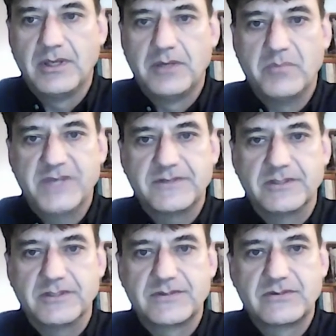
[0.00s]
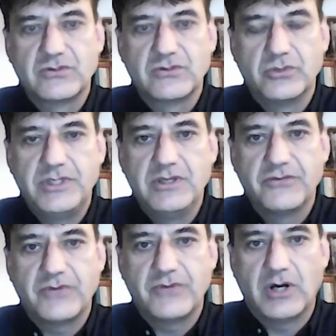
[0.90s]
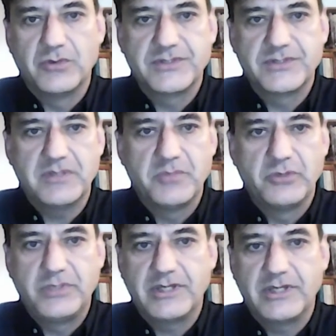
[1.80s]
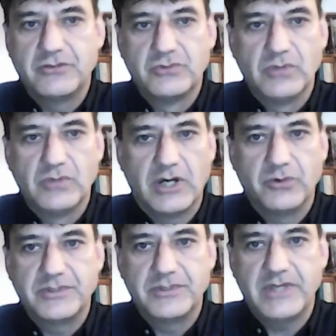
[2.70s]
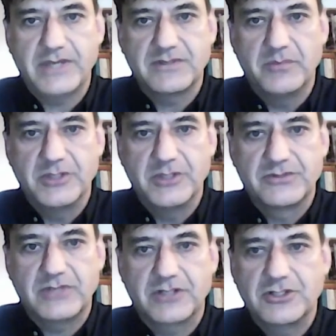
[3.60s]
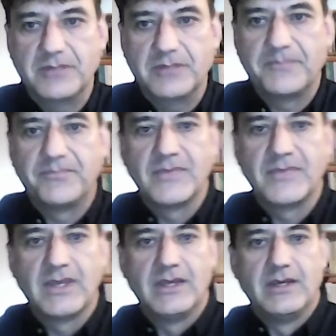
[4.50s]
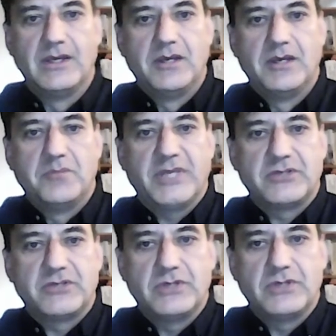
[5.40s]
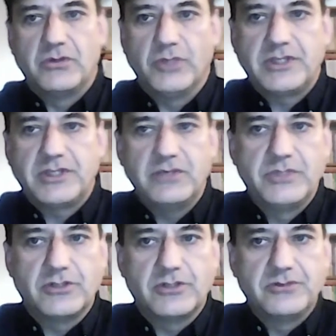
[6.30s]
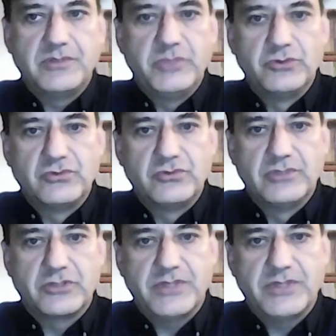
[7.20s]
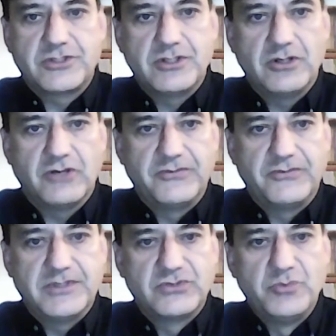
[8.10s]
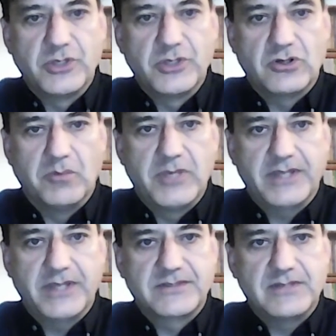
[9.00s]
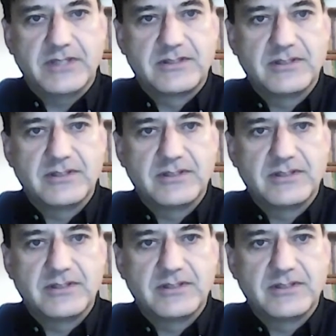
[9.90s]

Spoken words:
methods. So here for our sample, we can rule out the hexamer structure. But what can we contribute to the question of the supercomplex that